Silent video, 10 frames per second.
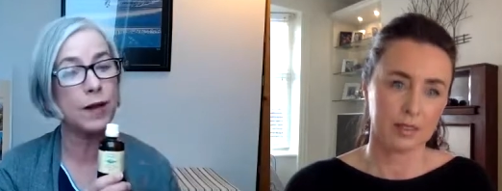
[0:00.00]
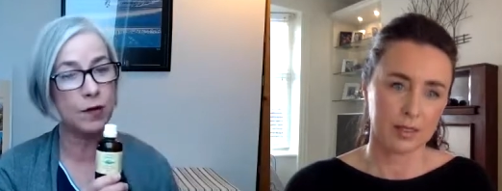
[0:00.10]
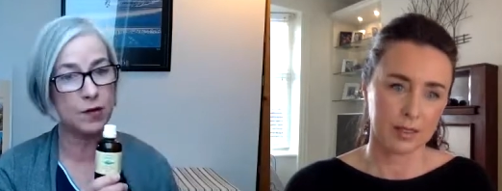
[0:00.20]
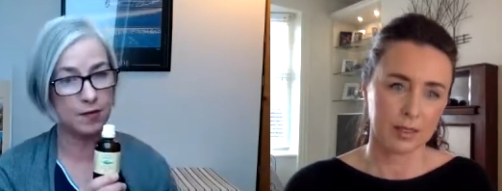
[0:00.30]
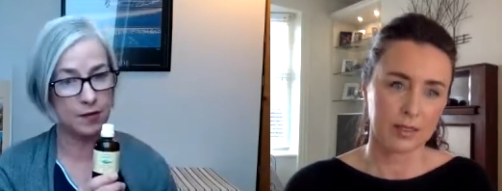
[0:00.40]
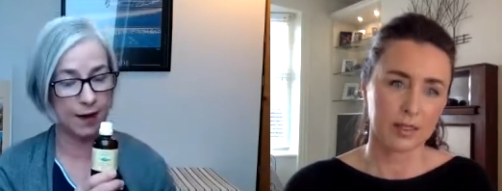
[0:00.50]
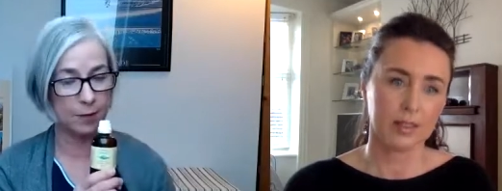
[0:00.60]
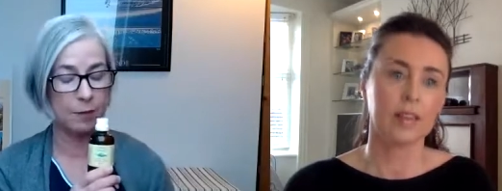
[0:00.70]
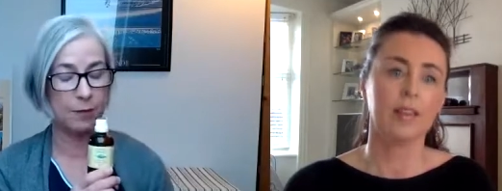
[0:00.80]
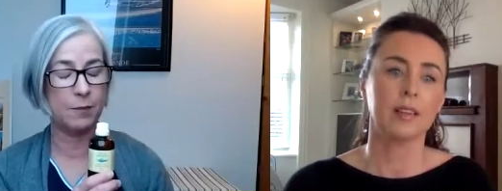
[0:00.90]
Speaker 1: which is a
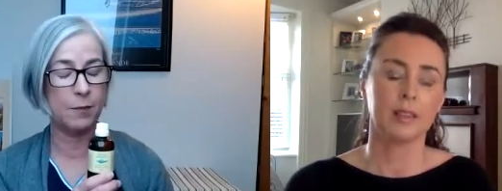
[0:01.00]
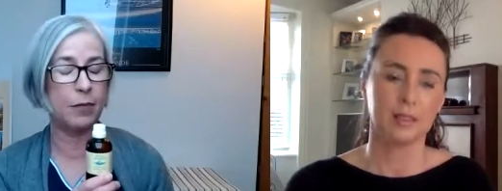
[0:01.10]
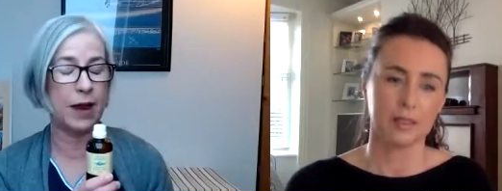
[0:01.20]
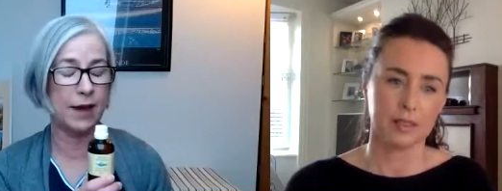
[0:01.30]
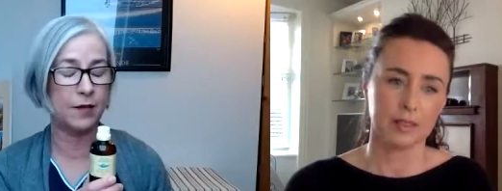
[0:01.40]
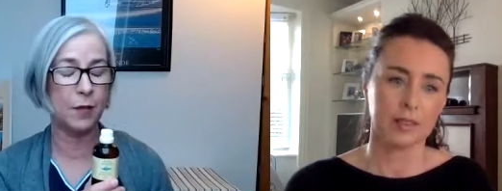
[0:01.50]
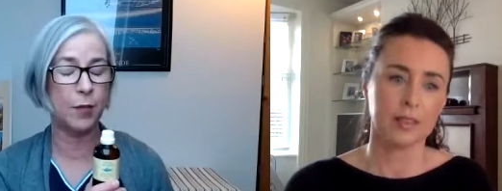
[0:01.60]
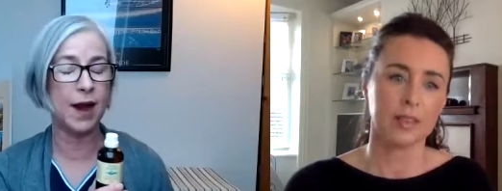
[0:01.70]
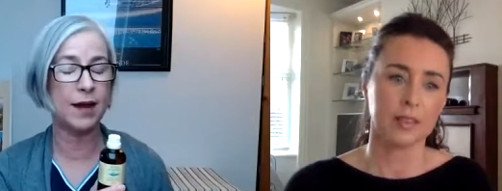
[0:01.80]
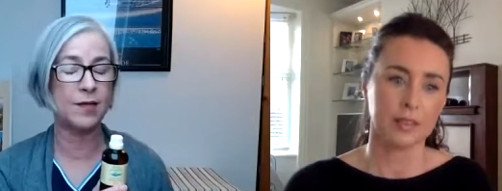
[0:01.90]
blend for
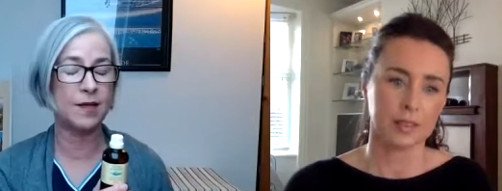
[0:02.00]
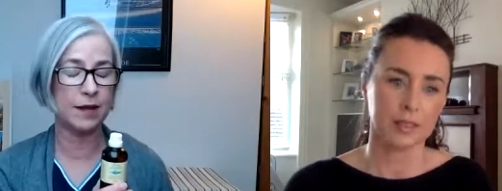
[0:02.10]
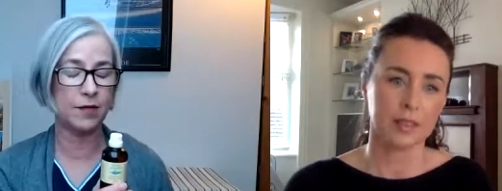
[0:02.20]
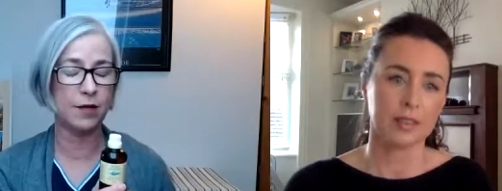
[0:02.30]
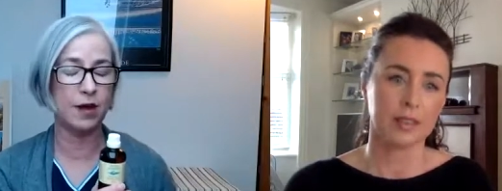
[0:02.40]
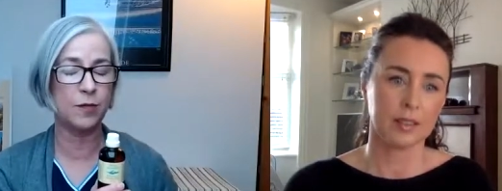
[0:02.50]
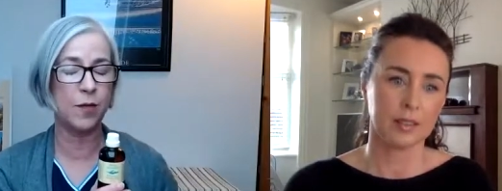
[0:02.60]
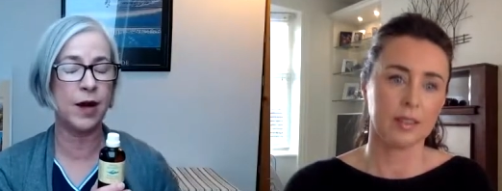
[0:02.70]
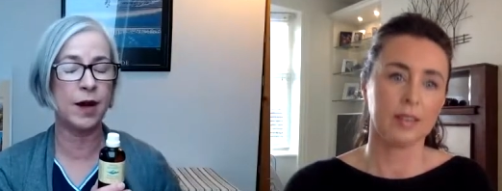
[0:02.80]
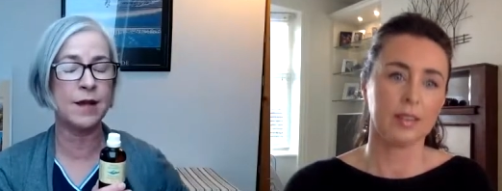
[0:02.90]
pregnancy and stretch
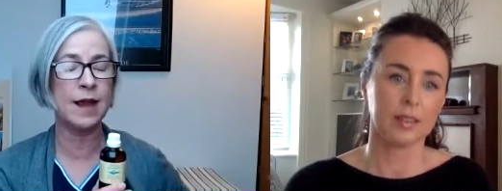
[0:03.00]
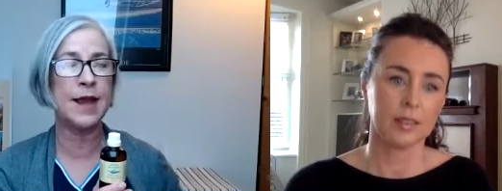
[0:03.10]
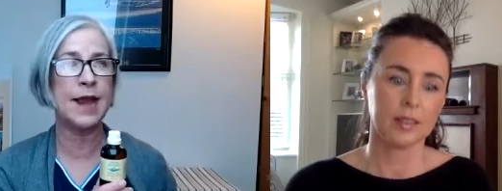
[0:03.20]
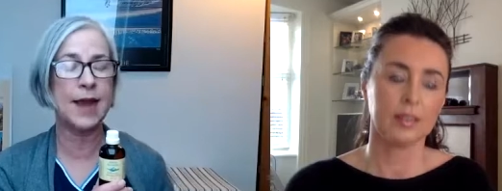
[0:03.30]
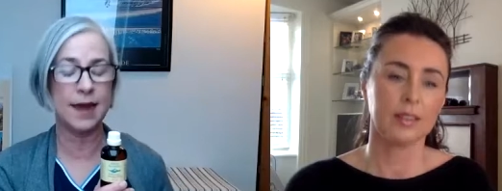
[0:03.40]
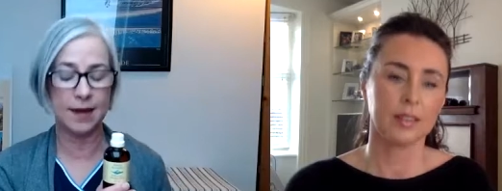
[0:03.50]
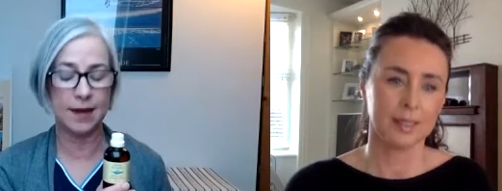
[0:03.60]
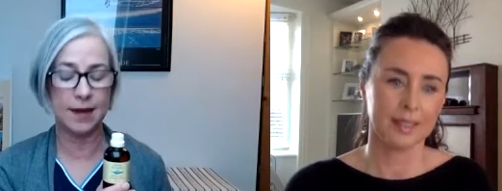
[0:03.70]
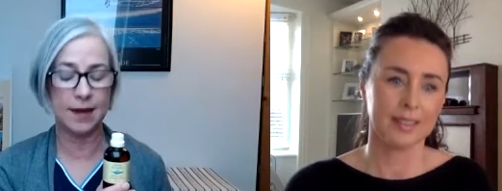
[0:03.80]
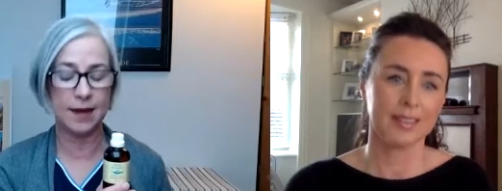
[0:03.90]
mark. It
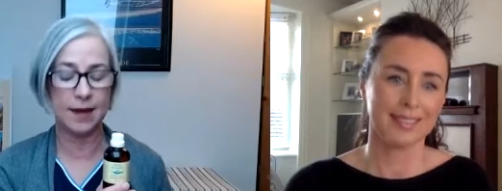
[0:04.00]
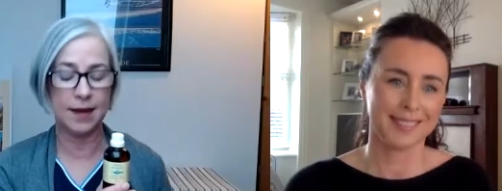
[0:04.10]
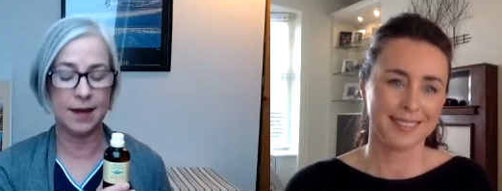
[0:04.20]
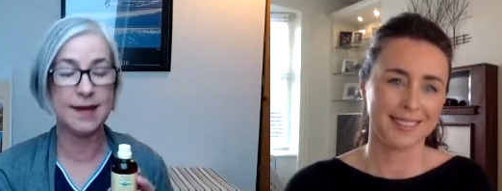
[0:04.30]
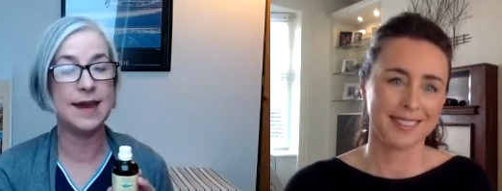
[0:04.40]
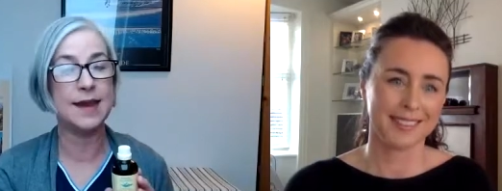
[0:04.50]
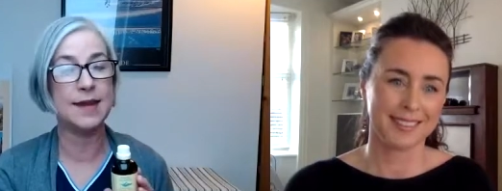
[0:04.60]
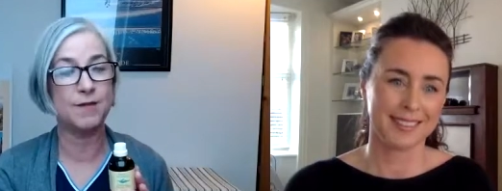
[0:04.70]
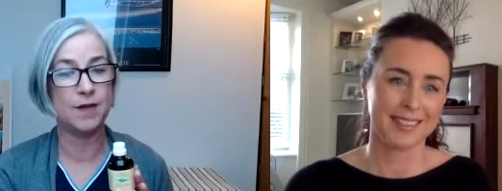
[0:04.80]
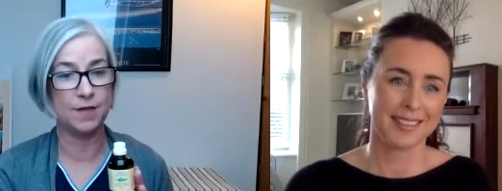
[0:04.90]
is
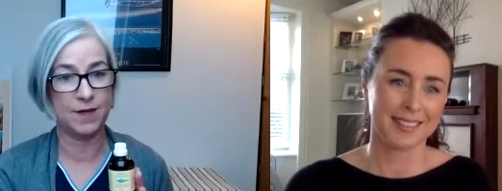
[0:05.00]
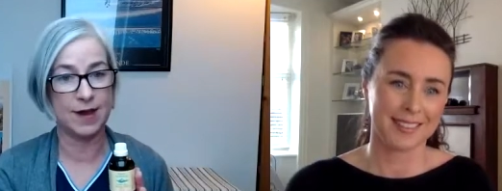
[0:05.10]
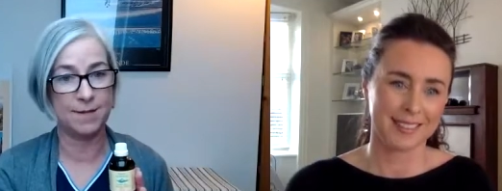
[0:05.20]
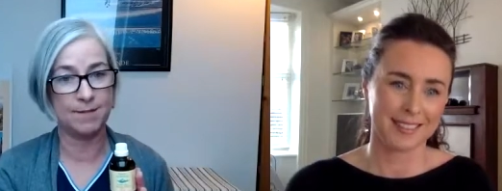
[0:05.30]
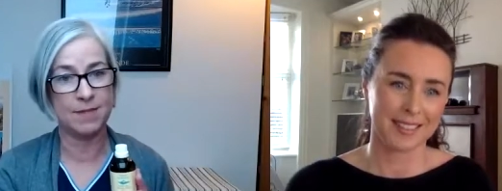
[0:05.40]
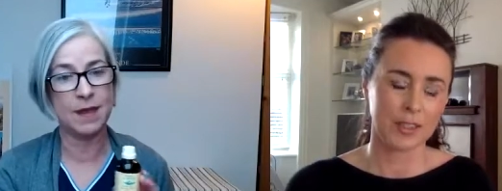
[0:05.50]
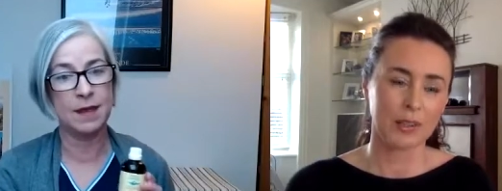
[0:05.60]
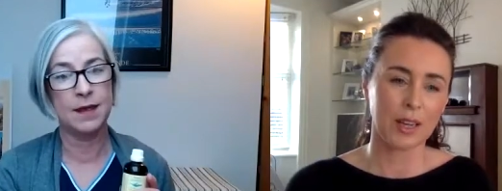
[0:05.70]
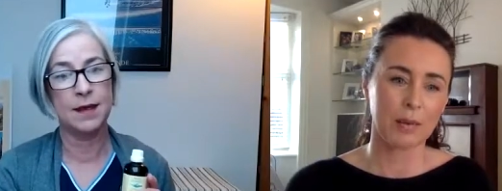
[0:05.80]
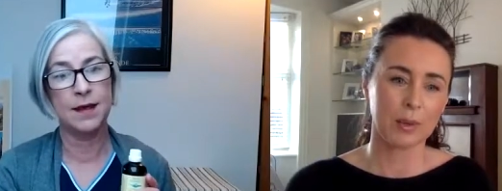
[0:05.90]
18.50.
Speaker 2: Okay,
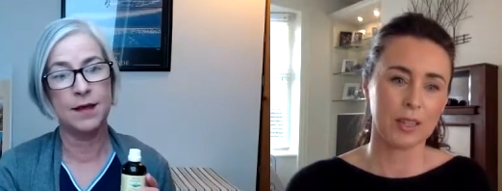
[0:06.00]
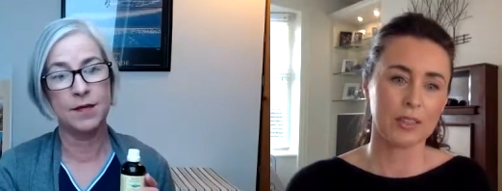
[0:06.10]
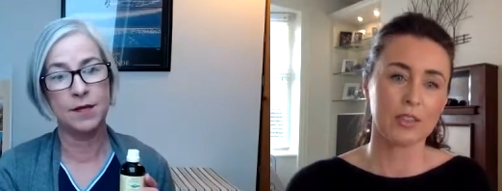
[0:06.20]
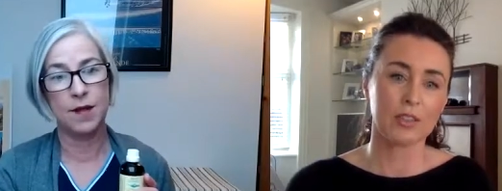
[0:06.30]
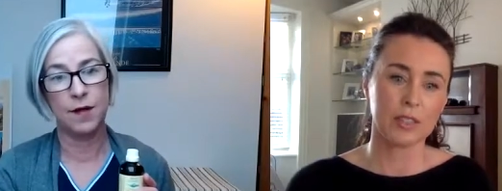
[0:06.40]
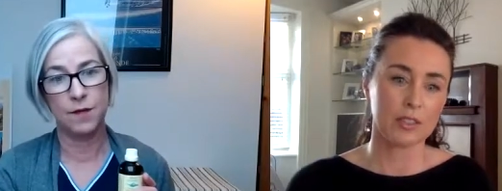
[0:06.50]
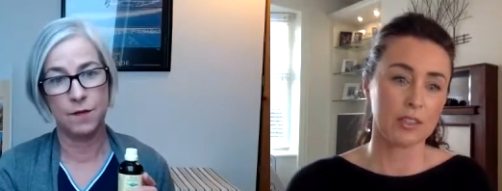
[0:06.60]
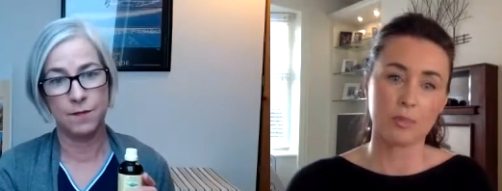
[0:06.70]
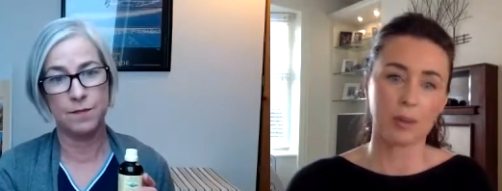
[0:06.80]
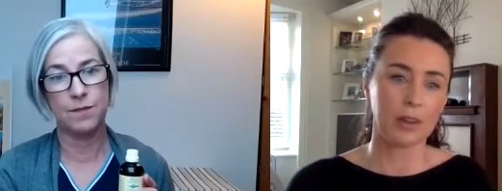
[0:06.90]
brilliant. So, so this is
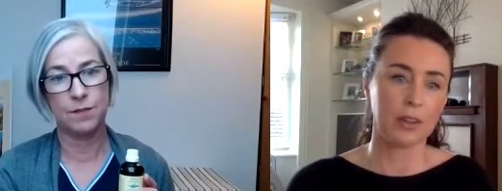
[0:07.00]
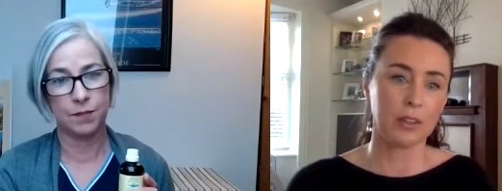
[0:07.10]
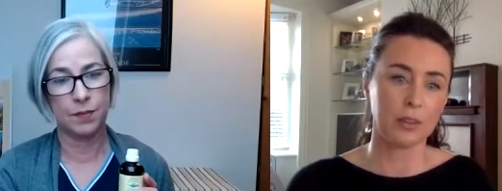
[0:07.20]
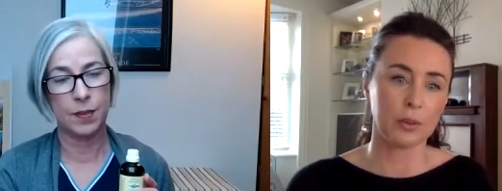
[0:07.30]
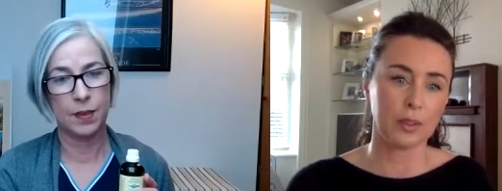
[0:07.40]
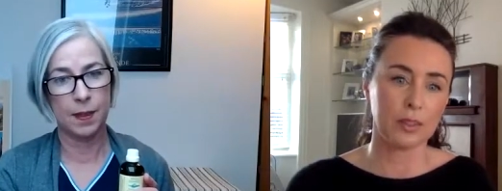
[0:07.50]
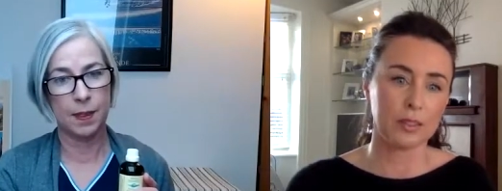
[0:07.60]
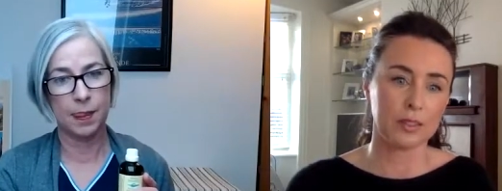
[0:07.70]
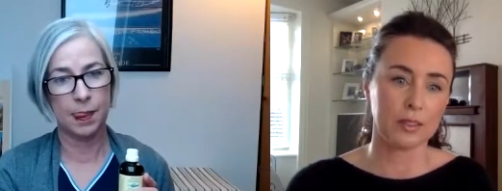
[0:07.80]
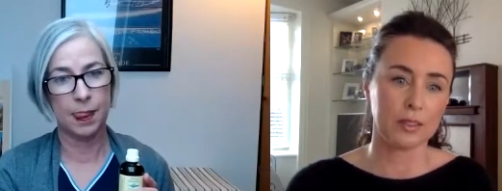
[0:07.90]
brand new
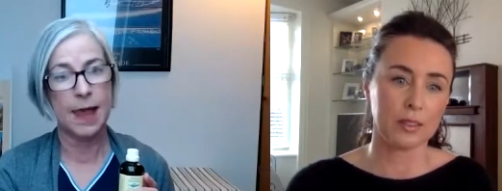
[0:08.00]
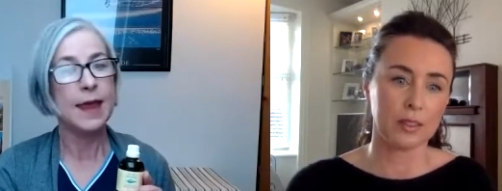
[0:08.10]
to the